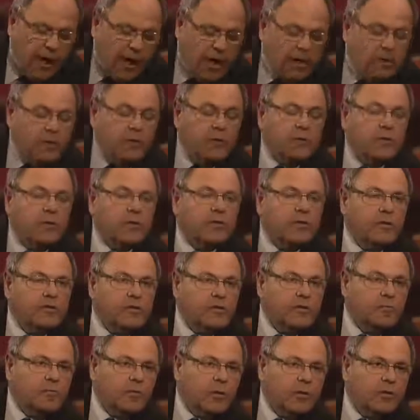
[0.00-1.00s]
I don't
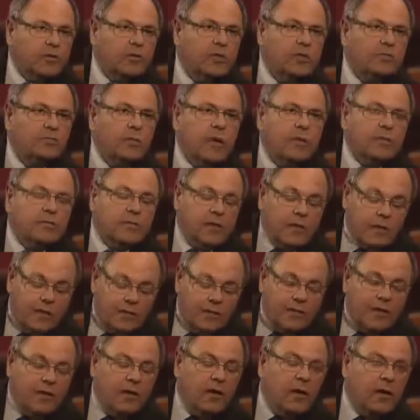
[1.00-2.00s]
support it, but
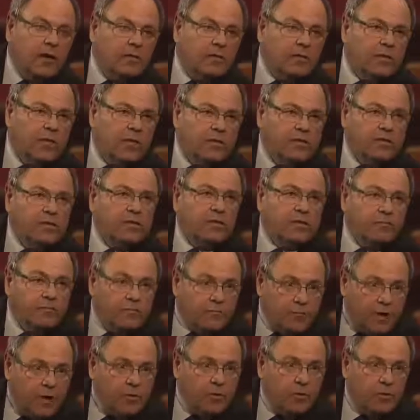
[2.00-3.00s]
in the context, in the
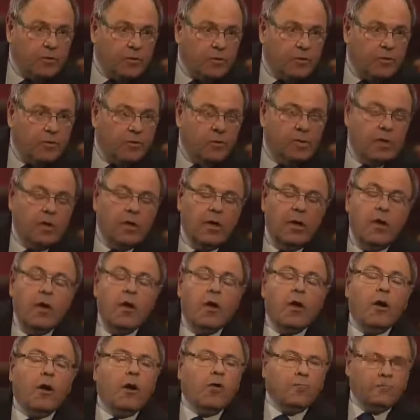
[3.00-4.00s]
framework
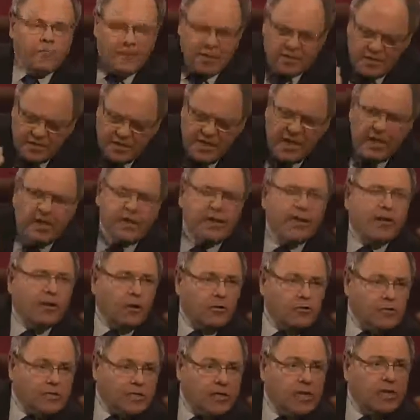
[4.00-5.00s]
of a real
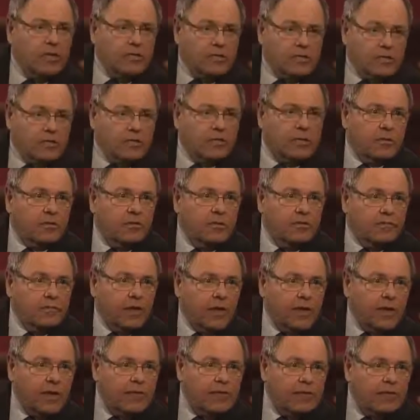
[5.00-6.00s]
negotiations on the
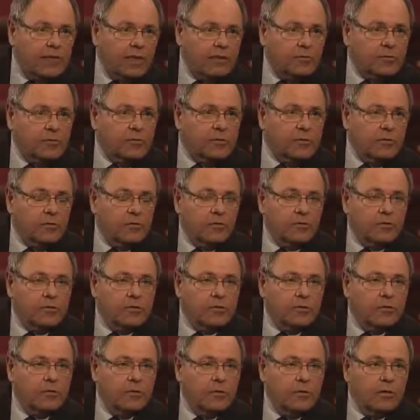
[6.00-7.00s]
final status
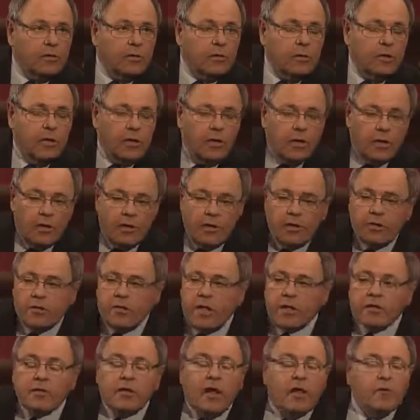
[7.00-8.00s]
solution,
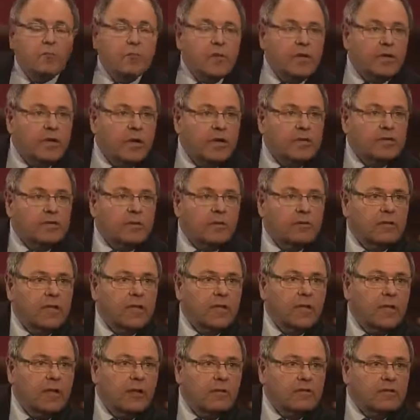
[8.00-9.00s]
that can be raised on the
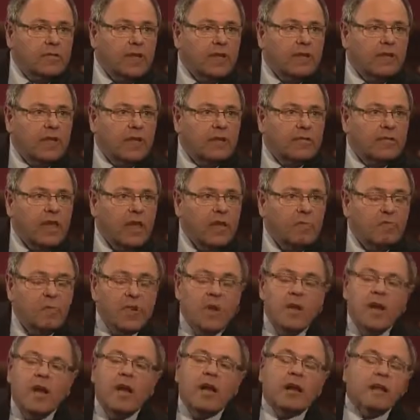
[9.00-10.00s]
negotiating
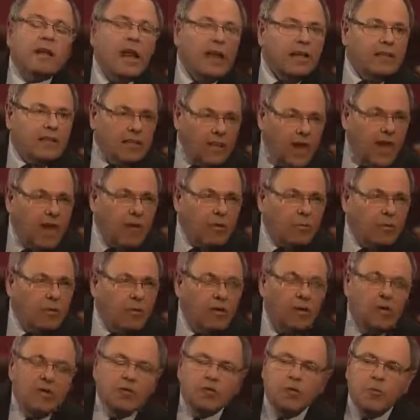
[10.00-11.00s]
table. Right now,
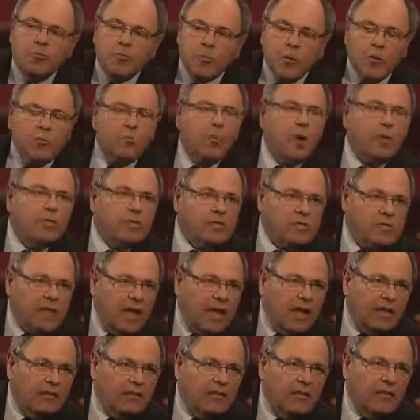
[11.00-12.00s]
to propose
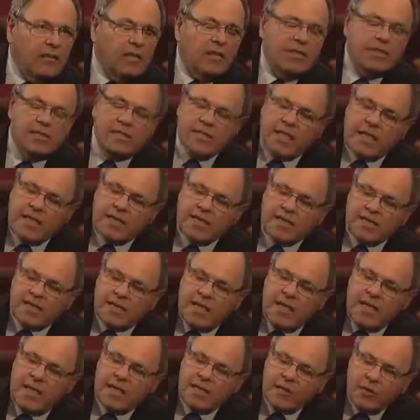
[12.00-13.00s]
that is like
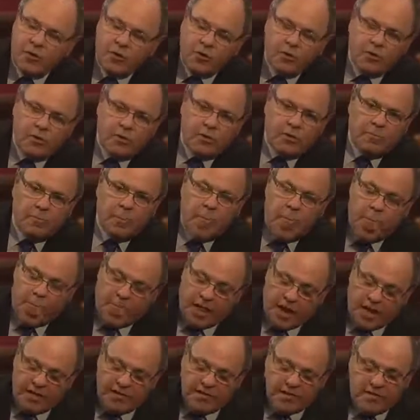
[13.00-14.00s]
saying, look,
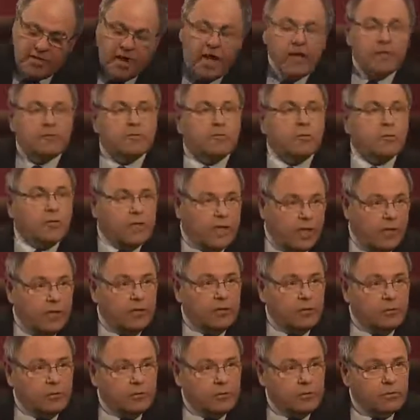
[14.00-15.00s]
I tried to kill
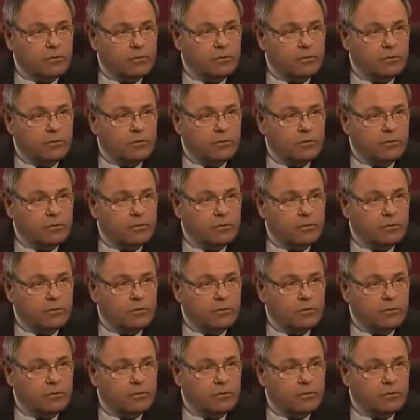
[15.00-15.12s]
you,